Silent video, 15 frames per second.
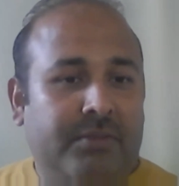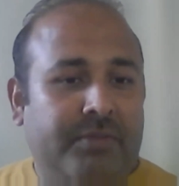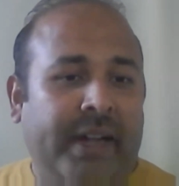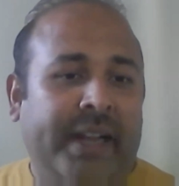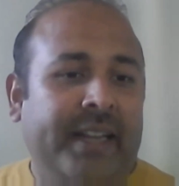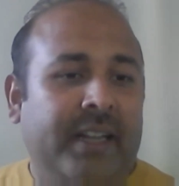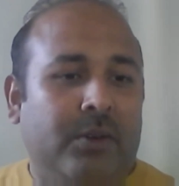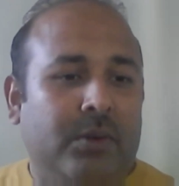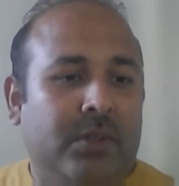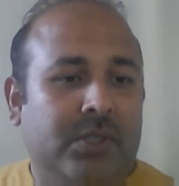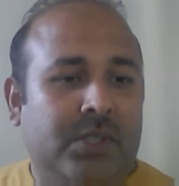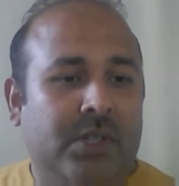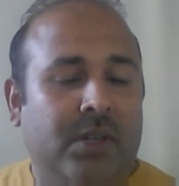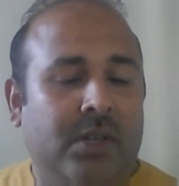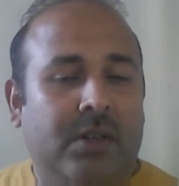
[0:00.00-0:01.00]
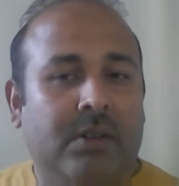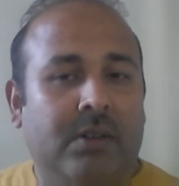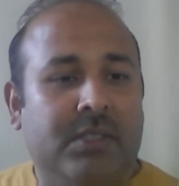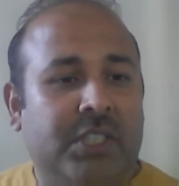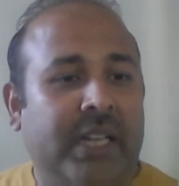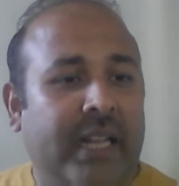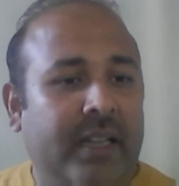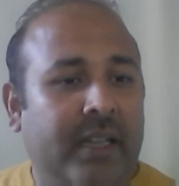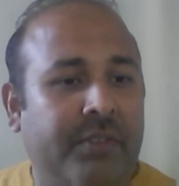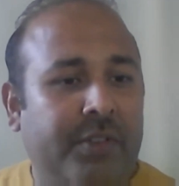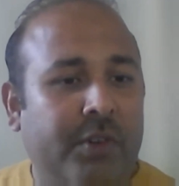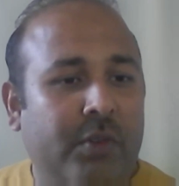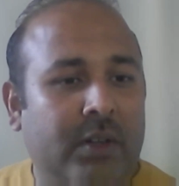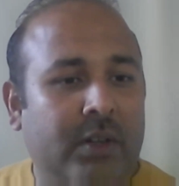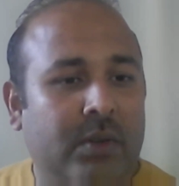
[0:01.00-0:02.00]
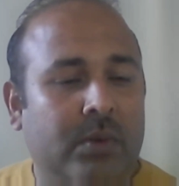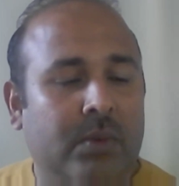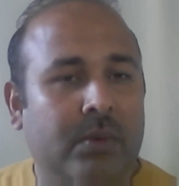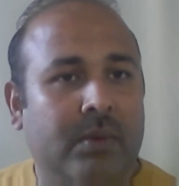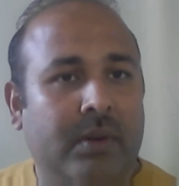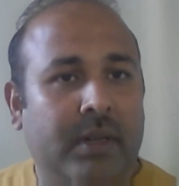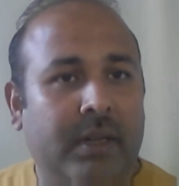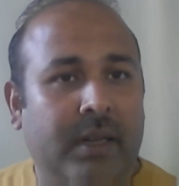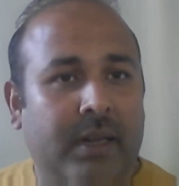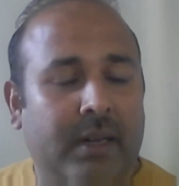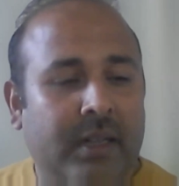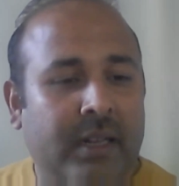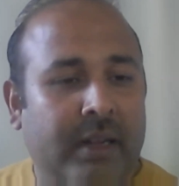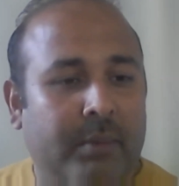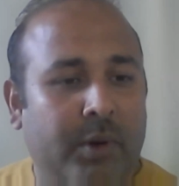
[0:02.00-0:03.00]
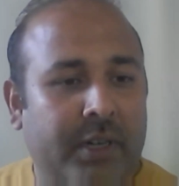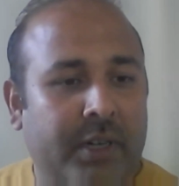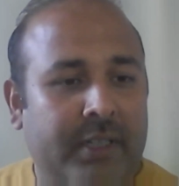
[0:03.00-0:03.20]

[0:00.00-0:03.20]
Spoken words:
find out. So Sheila, if you want to elaborate.